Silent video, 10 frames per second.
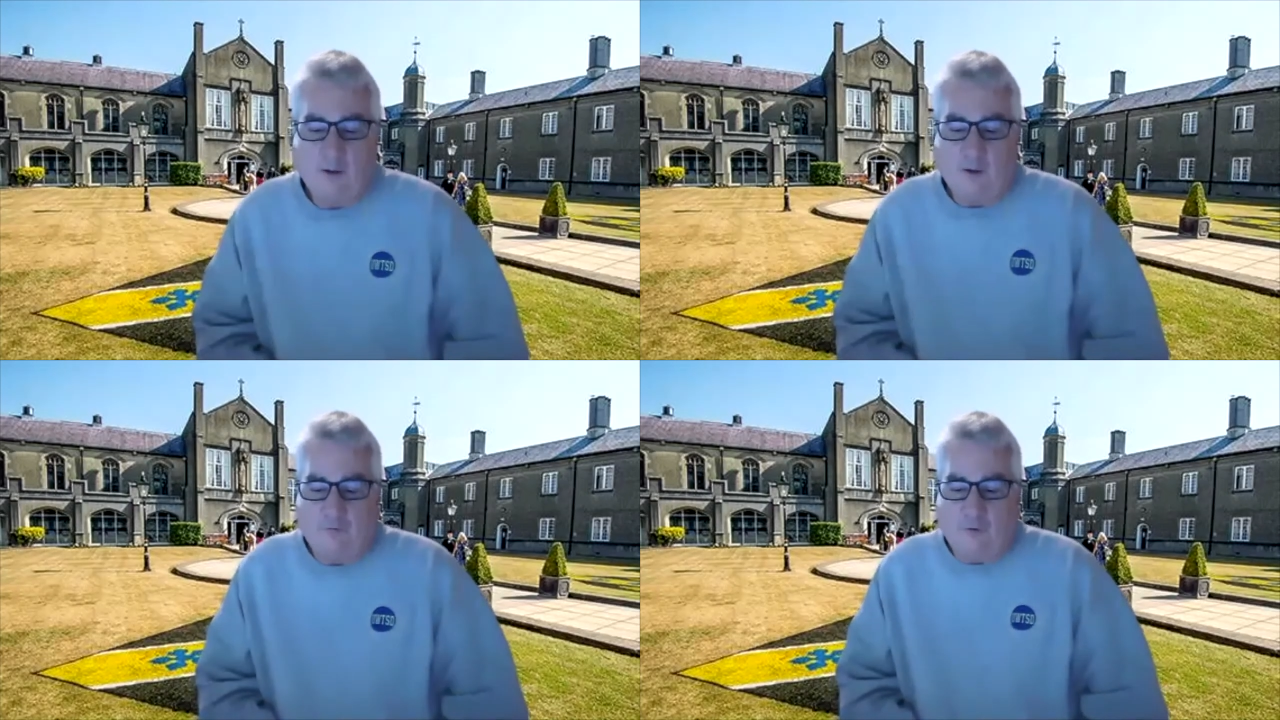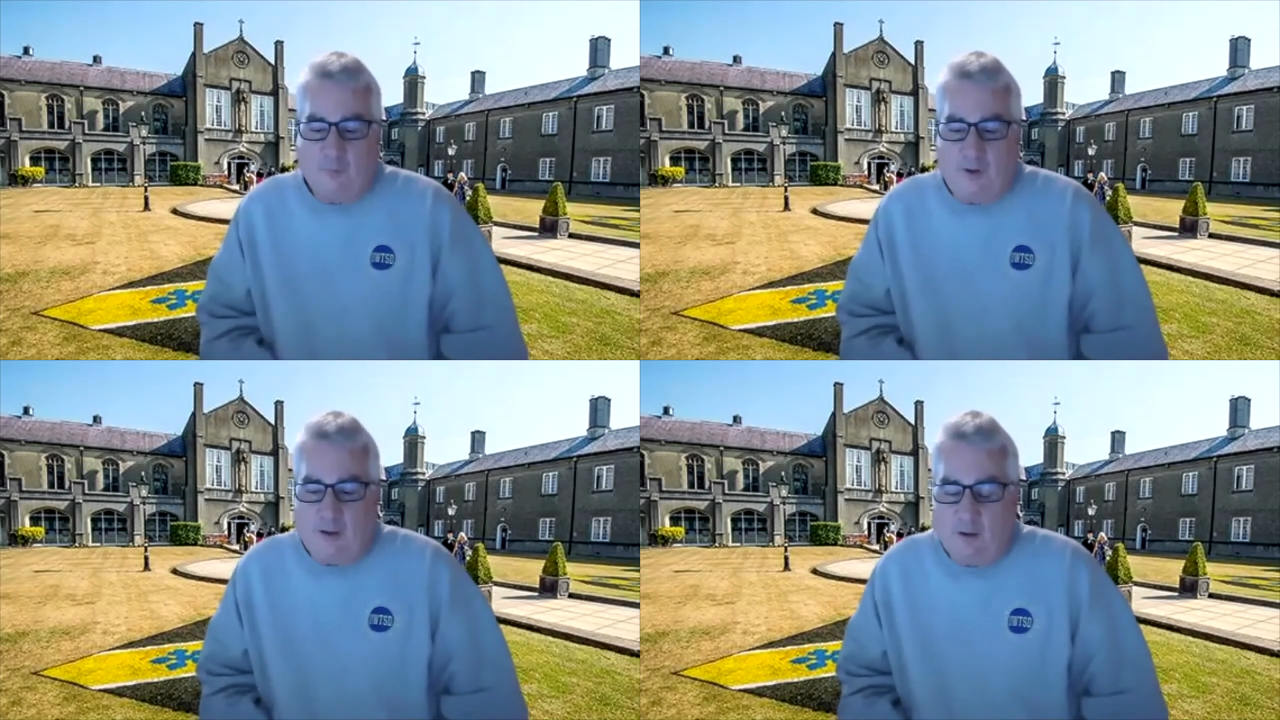for
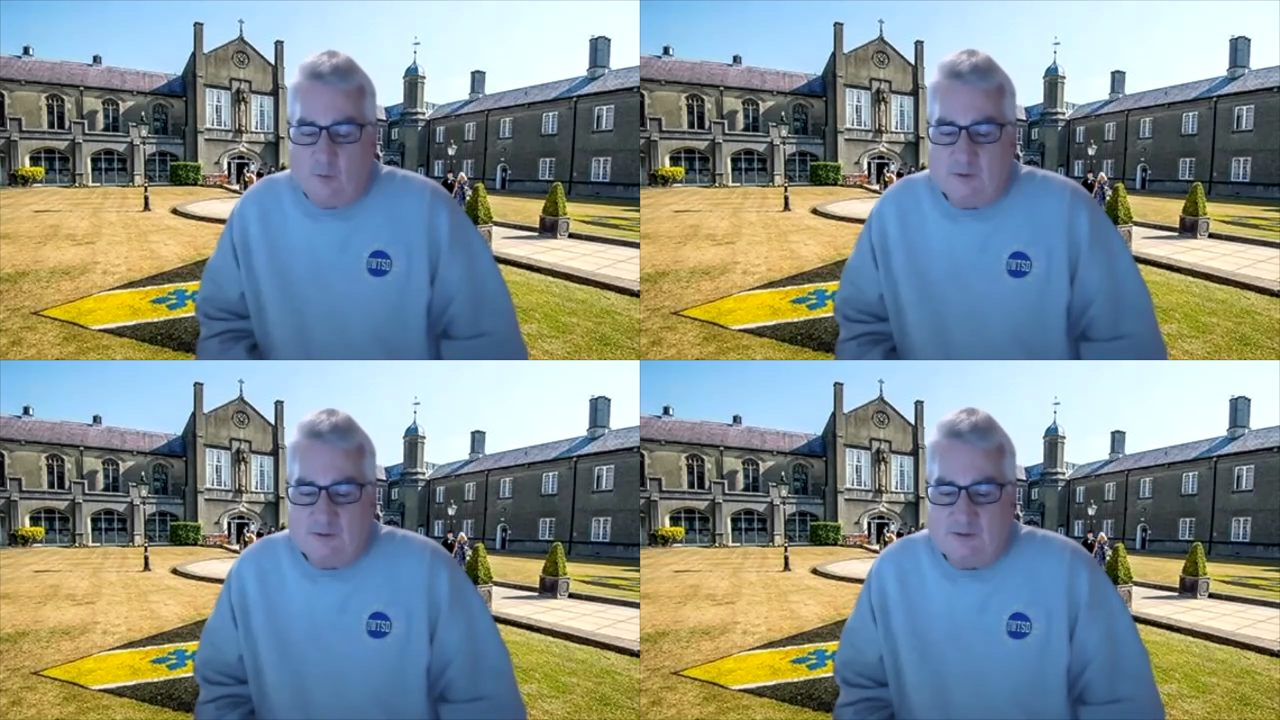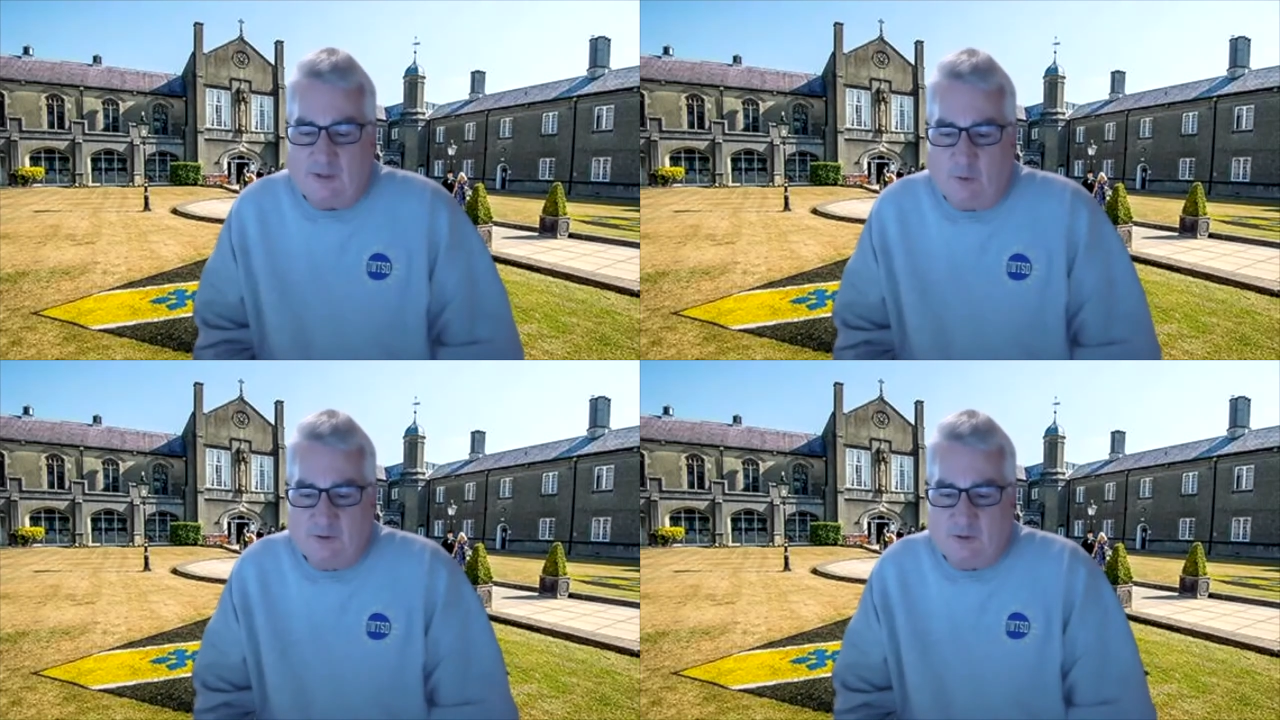me, it was
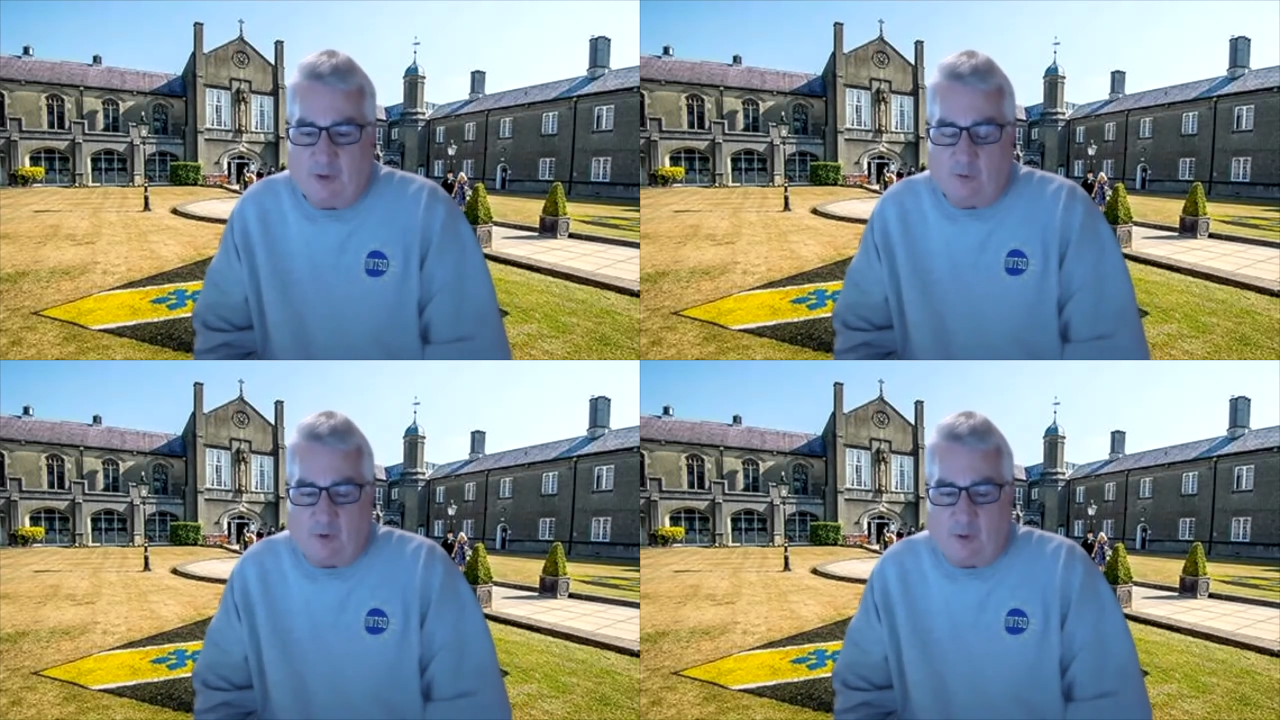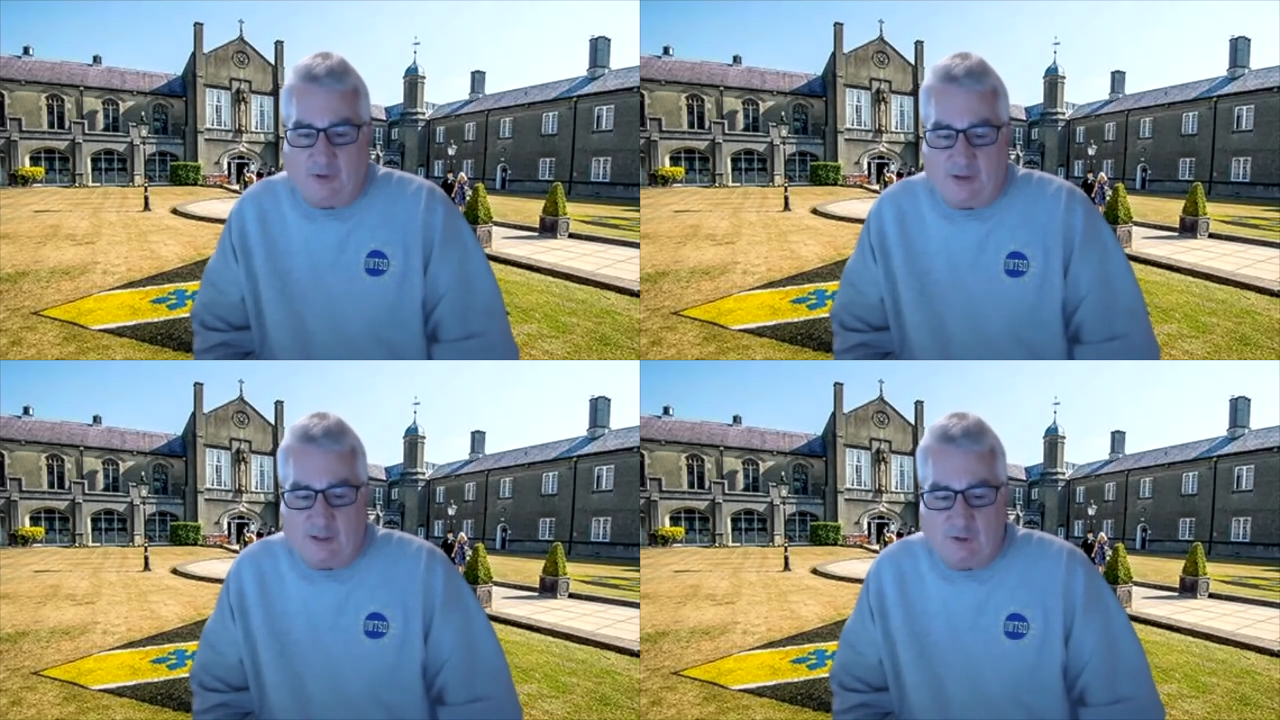about
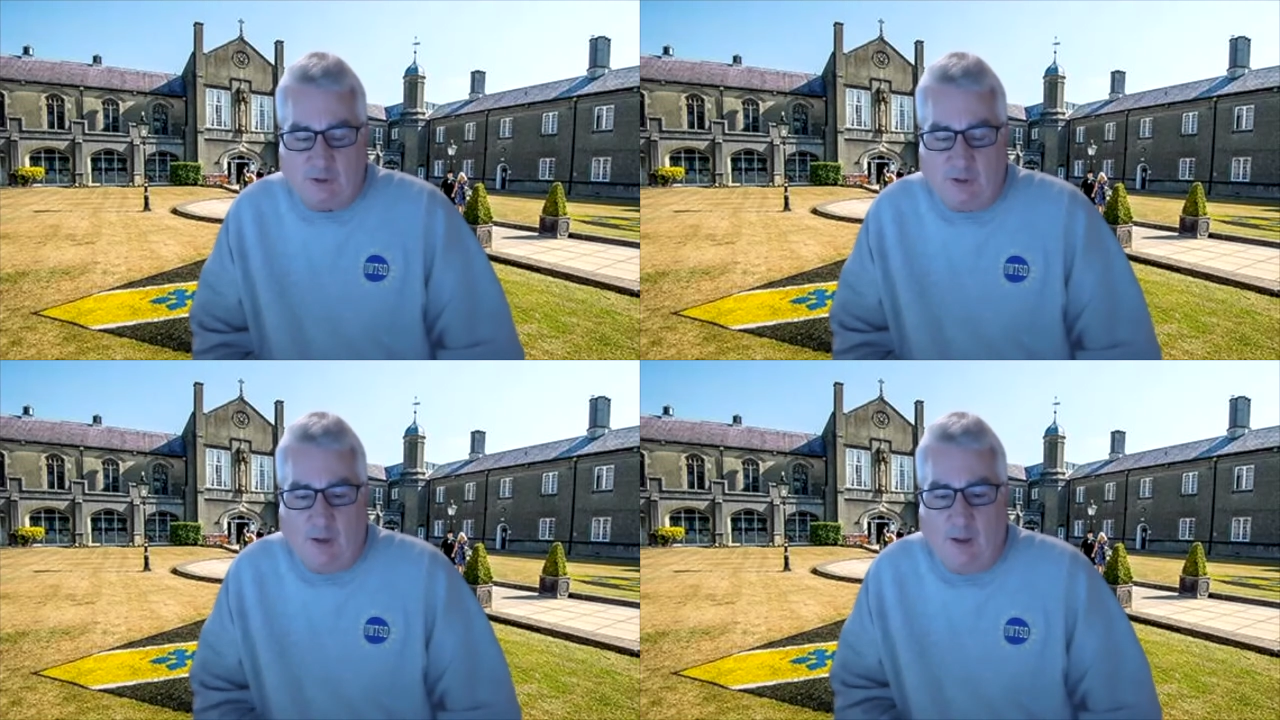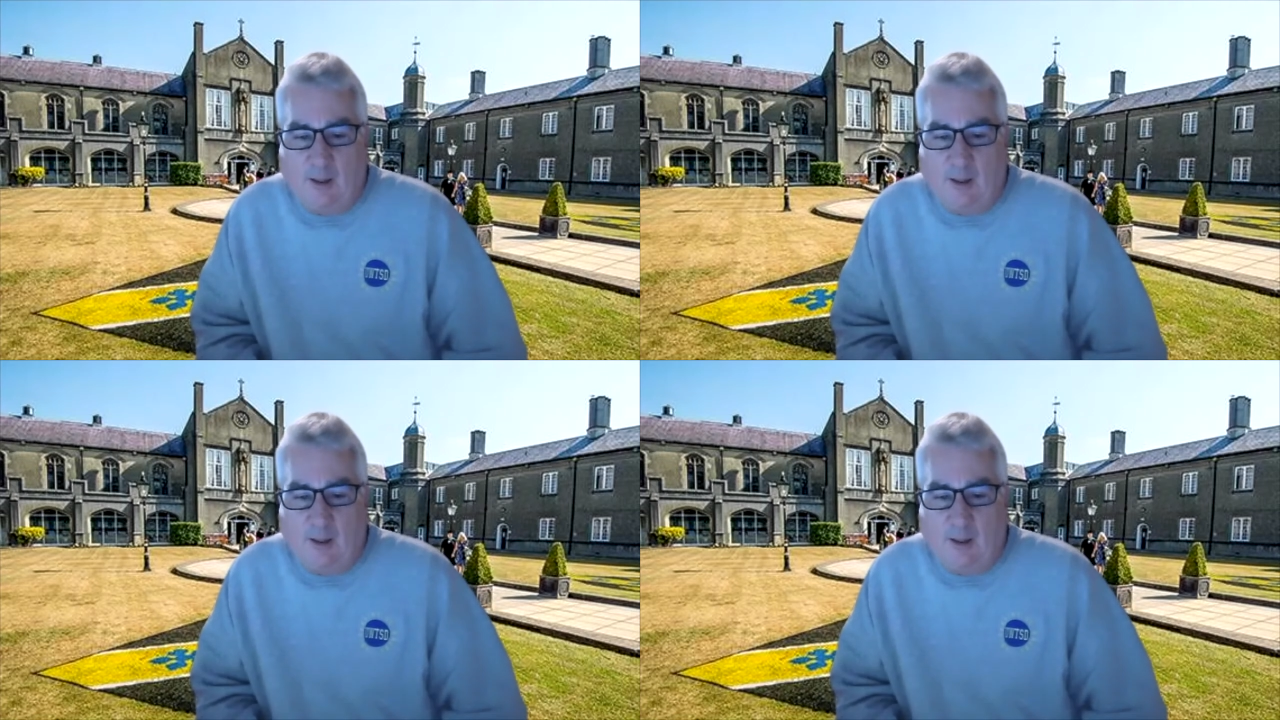reputation